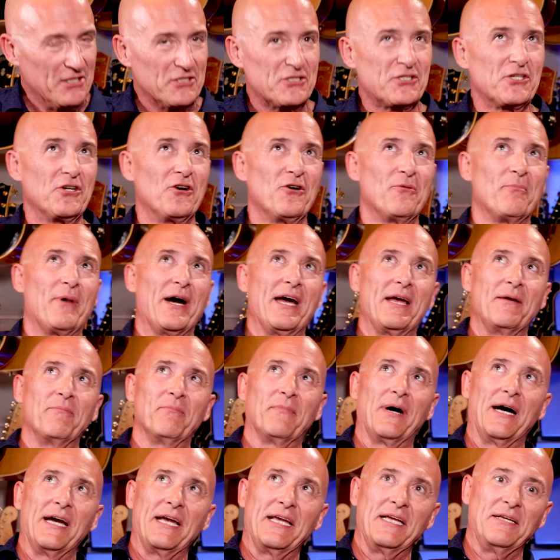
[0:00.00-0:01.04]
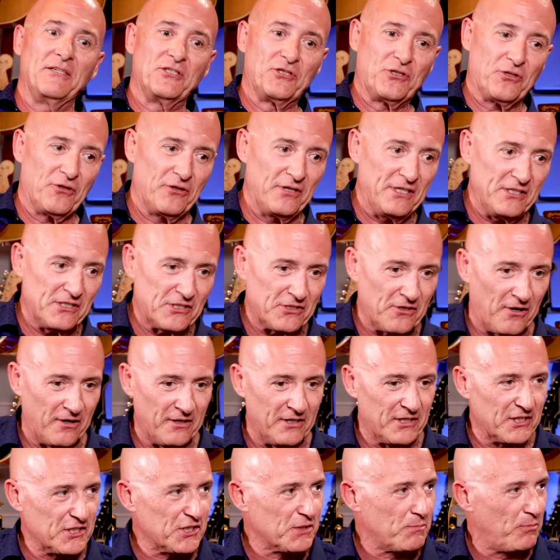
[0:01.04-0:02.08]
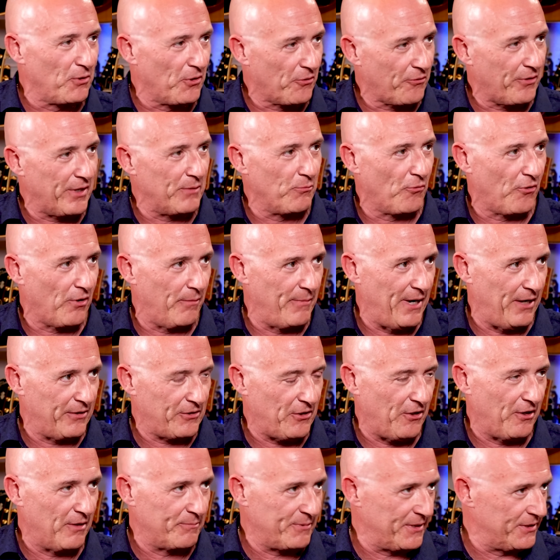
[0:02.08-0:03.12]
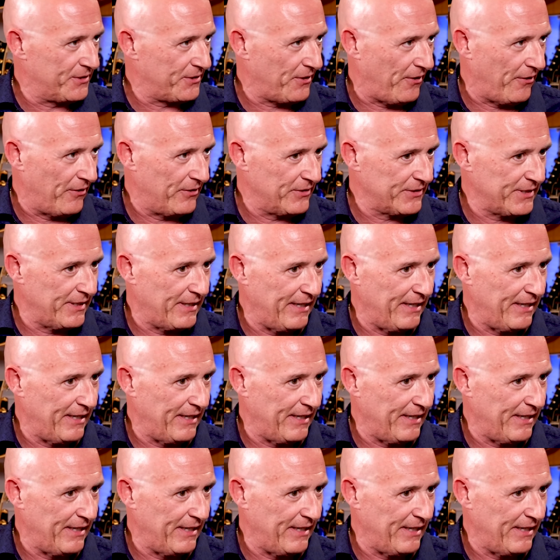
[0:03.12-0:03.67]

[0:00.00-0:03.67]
So my journey started exploring more about harp guitars,